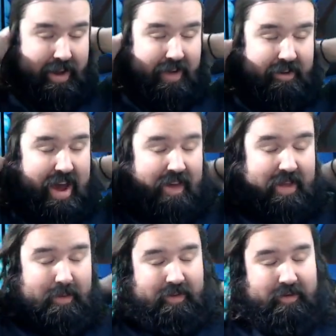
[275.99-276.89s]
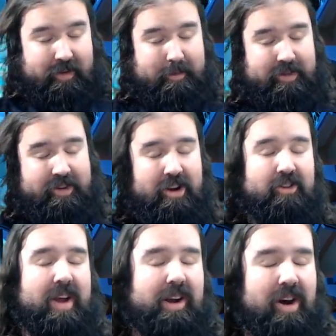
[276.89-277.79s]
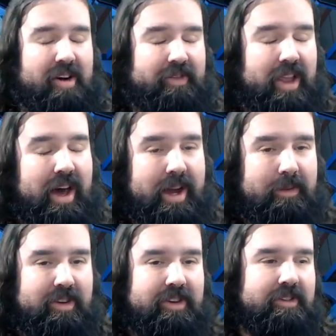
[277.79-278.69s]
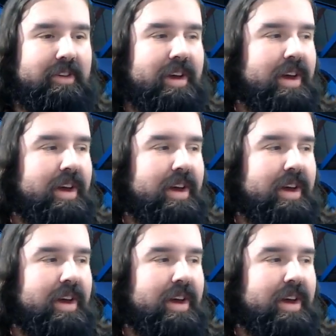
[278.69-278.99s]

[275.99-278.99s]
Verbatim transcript: in chat, that was from Star Trek Offline, which is